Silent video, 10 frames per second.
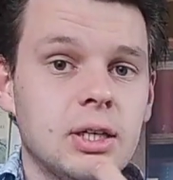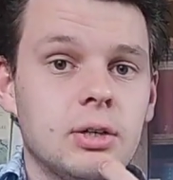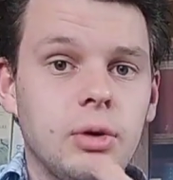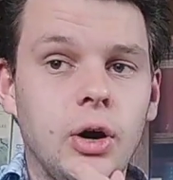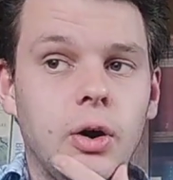
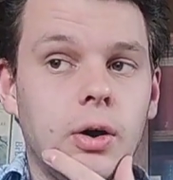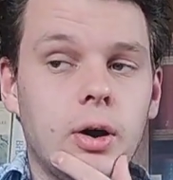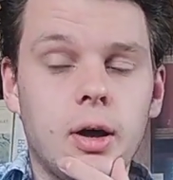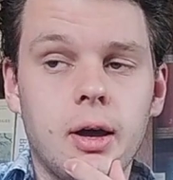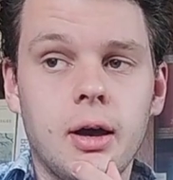well,
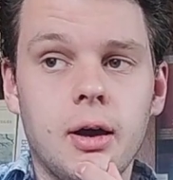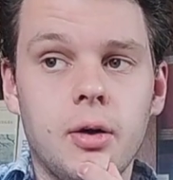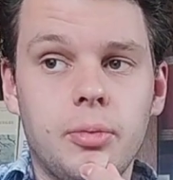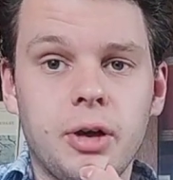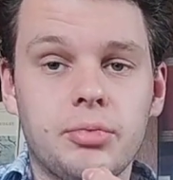
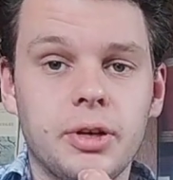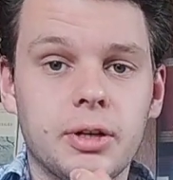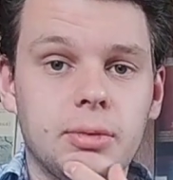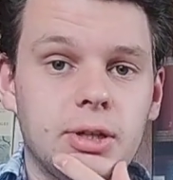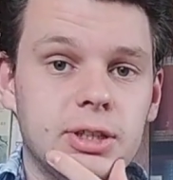by playing
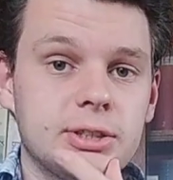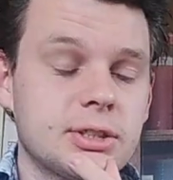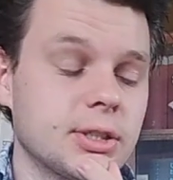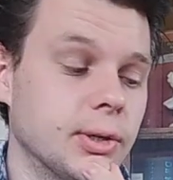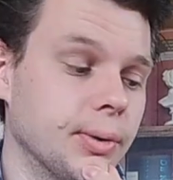them a lot.
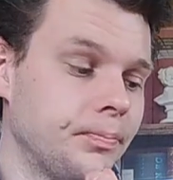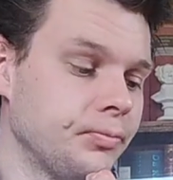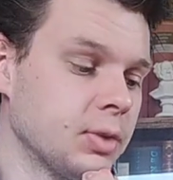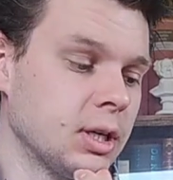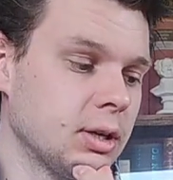So
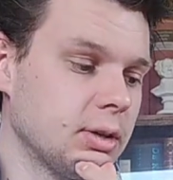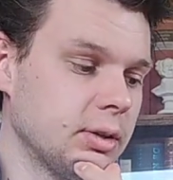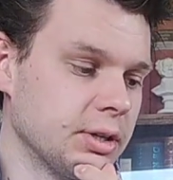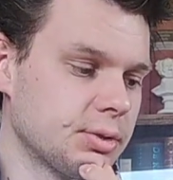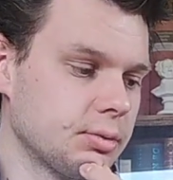
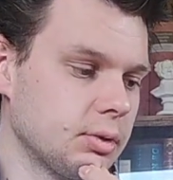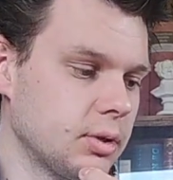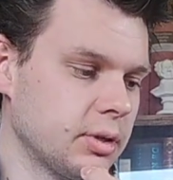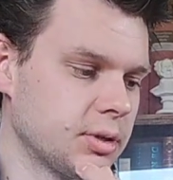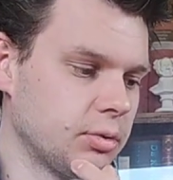this
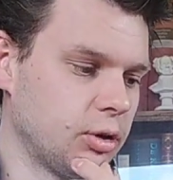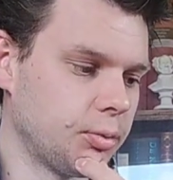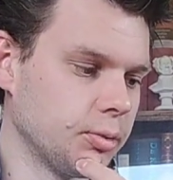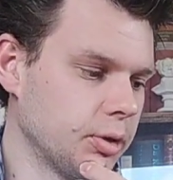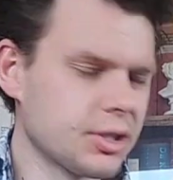will
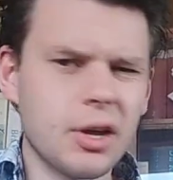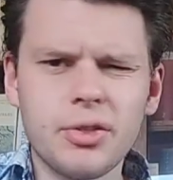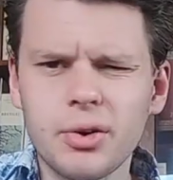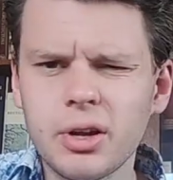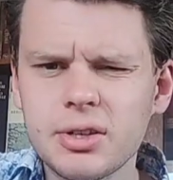help you, because
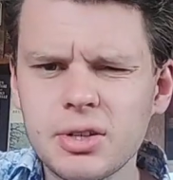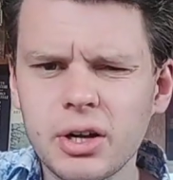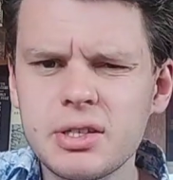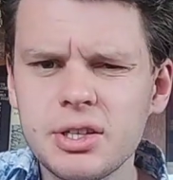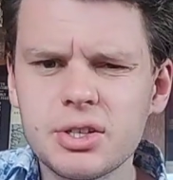other
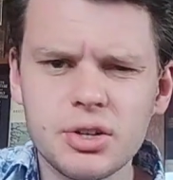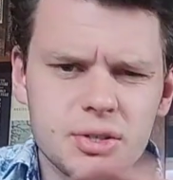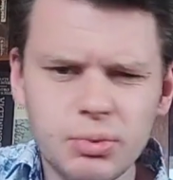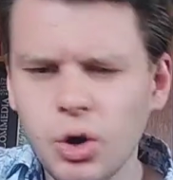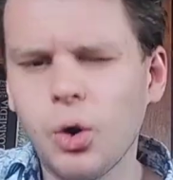guitar
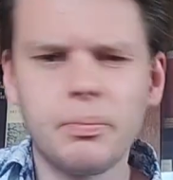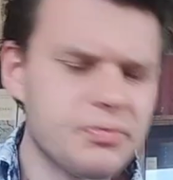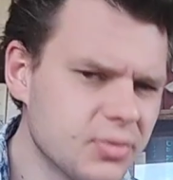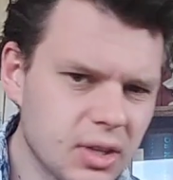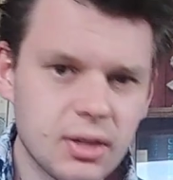teachers
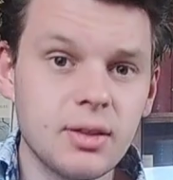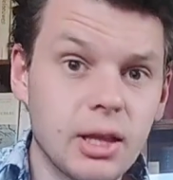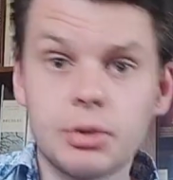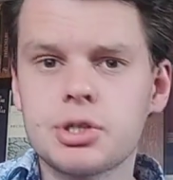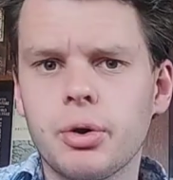
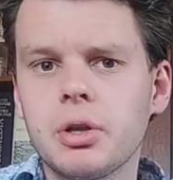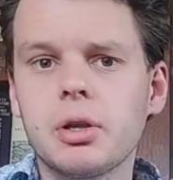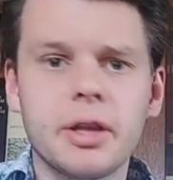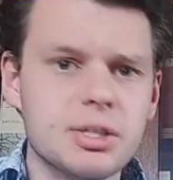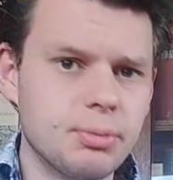they'll show you the
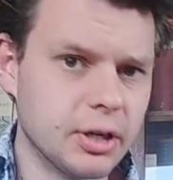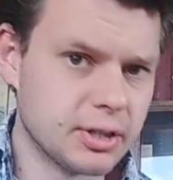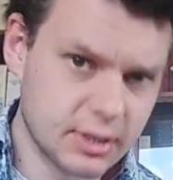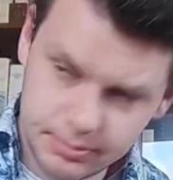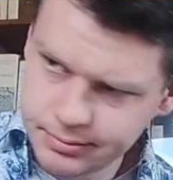licks,
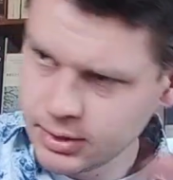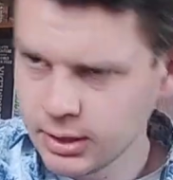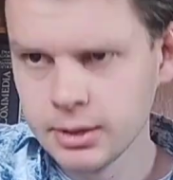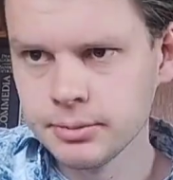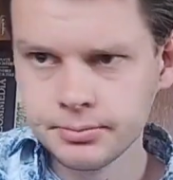but
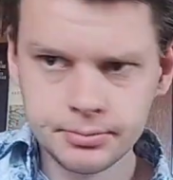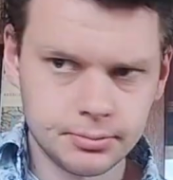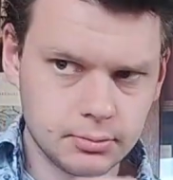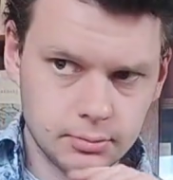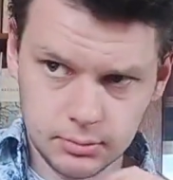
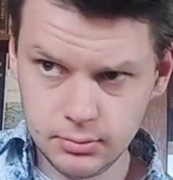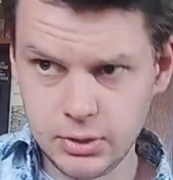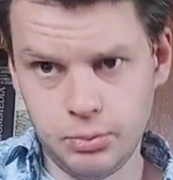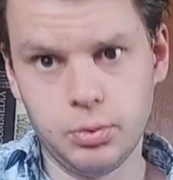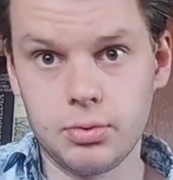
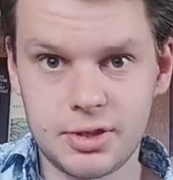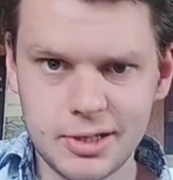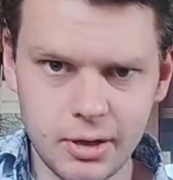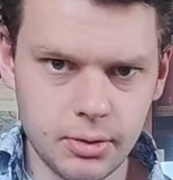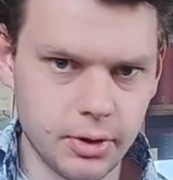it won't
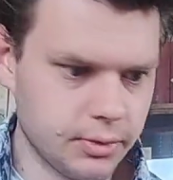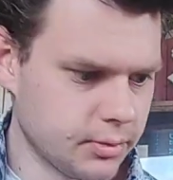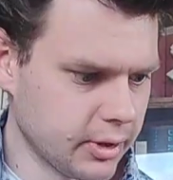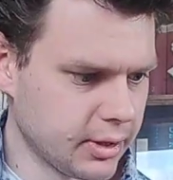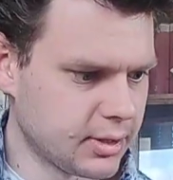sound good,
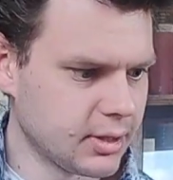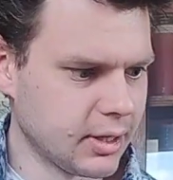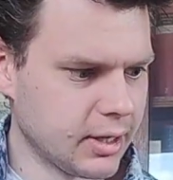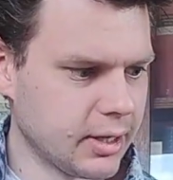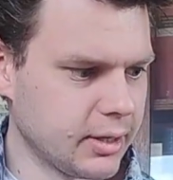right?
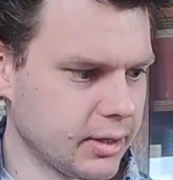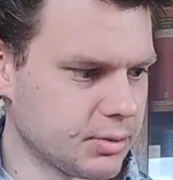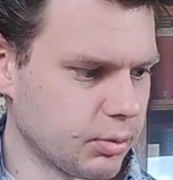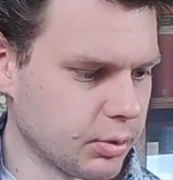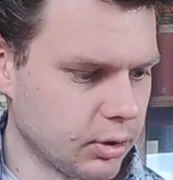And that's
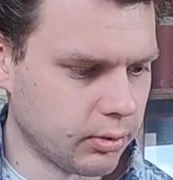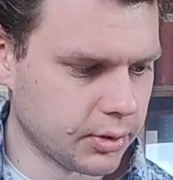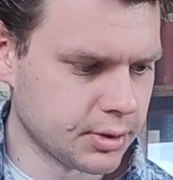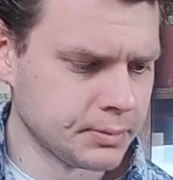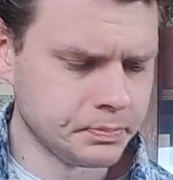what we
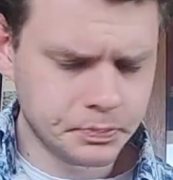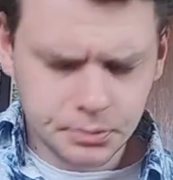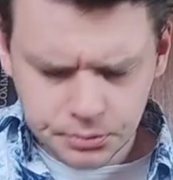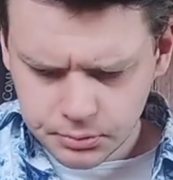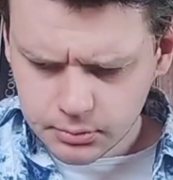want.
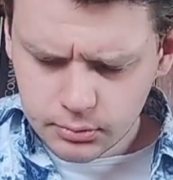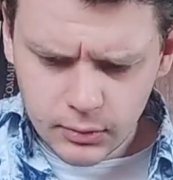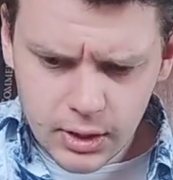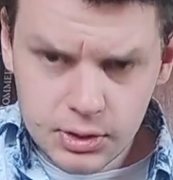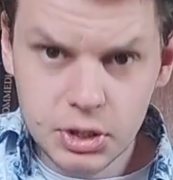
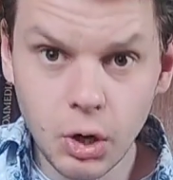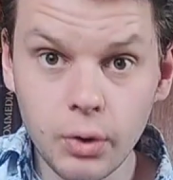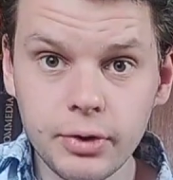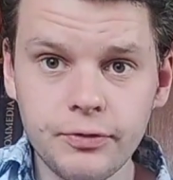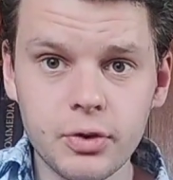
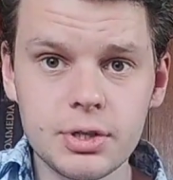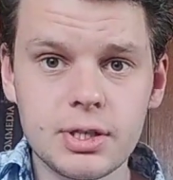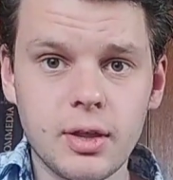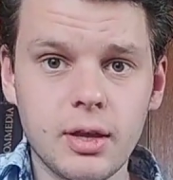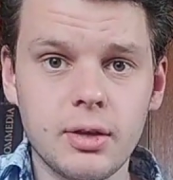So the
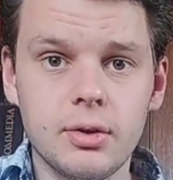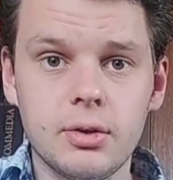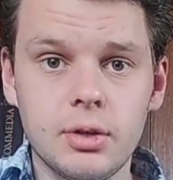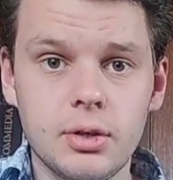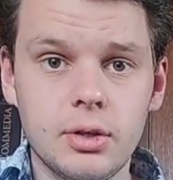first thing
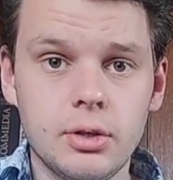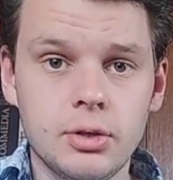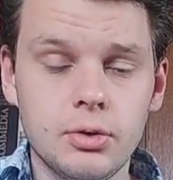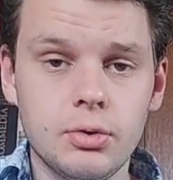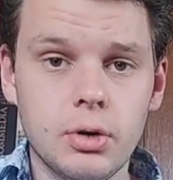
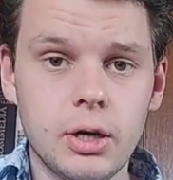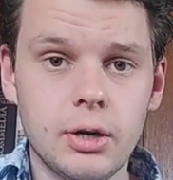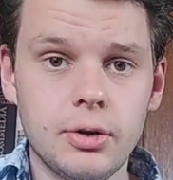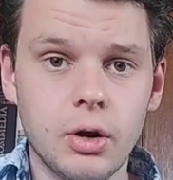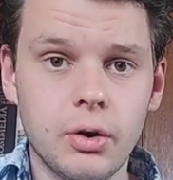you
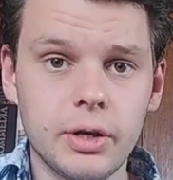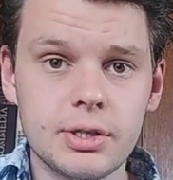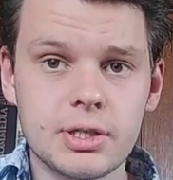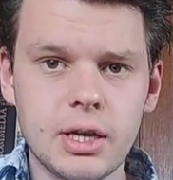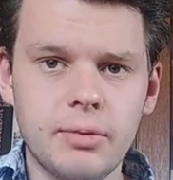
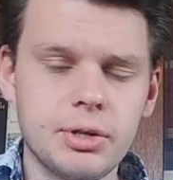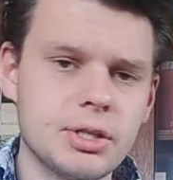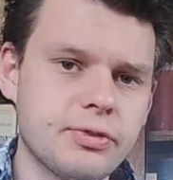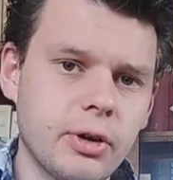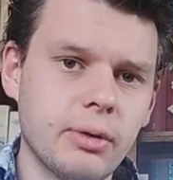notice, and which
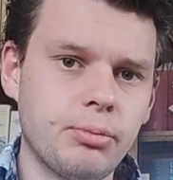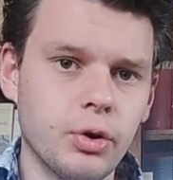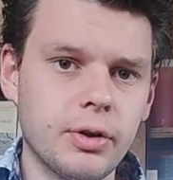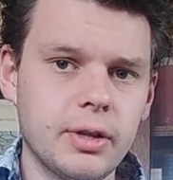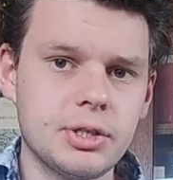is very
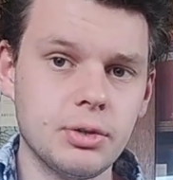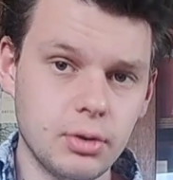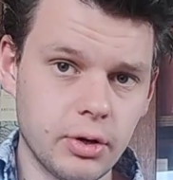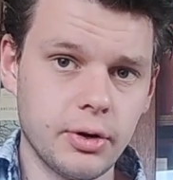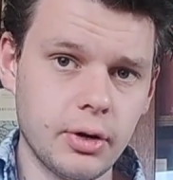important that you
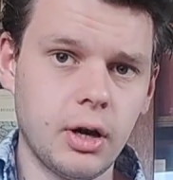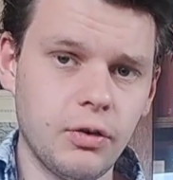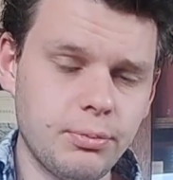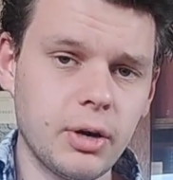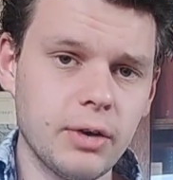learn
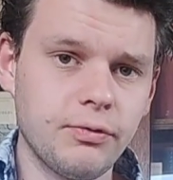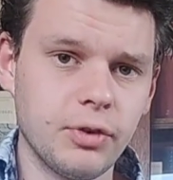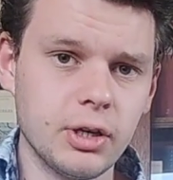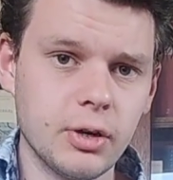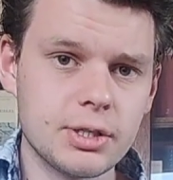of my
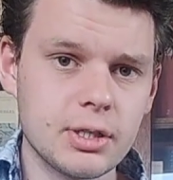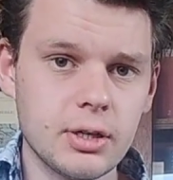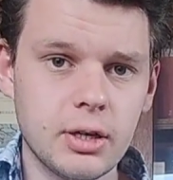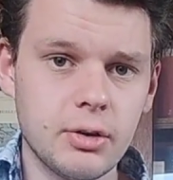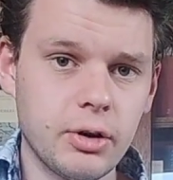videos,
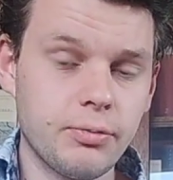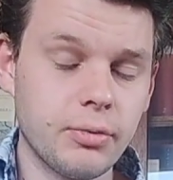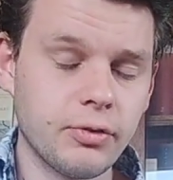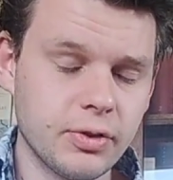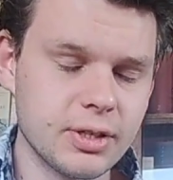
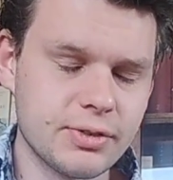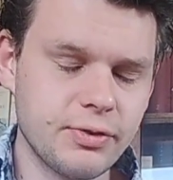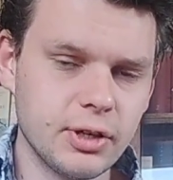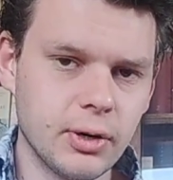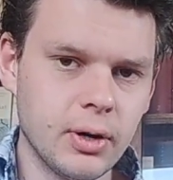of this
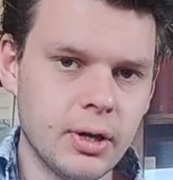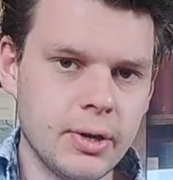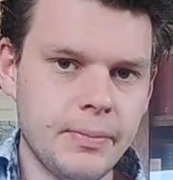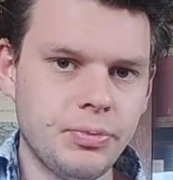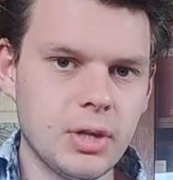video,
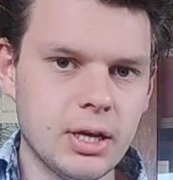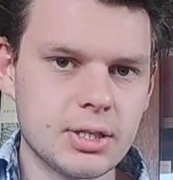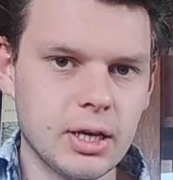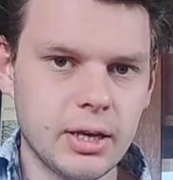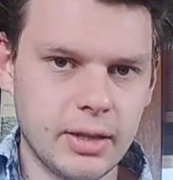
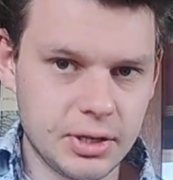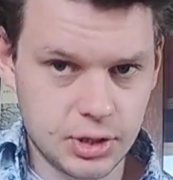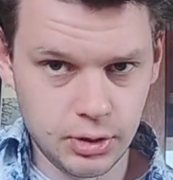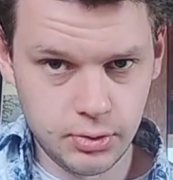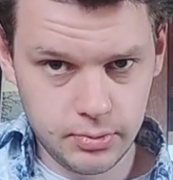is that
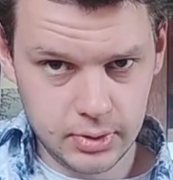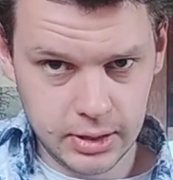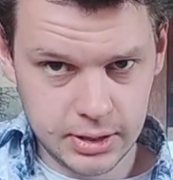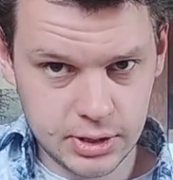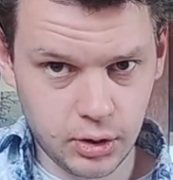
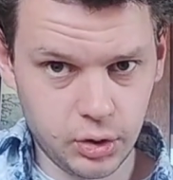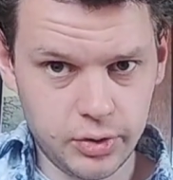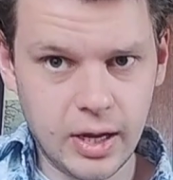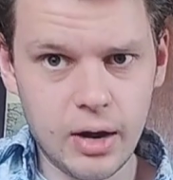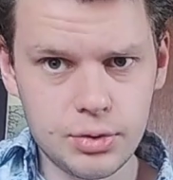it's all
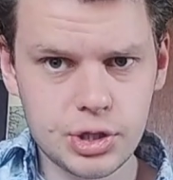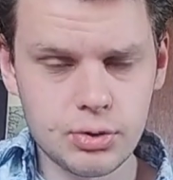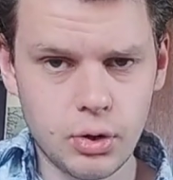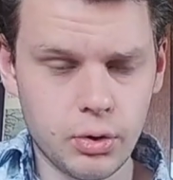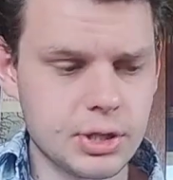
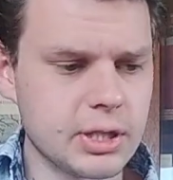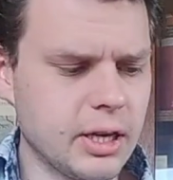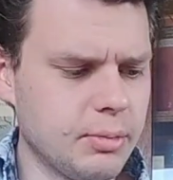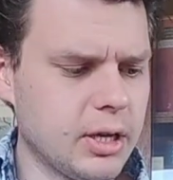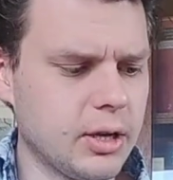downstrokes
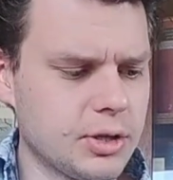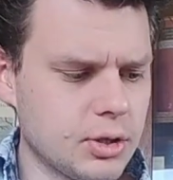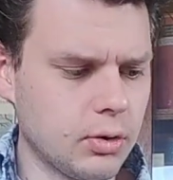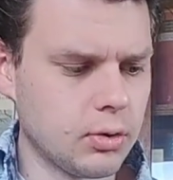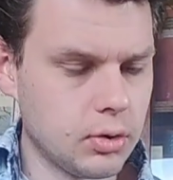in the beginning. So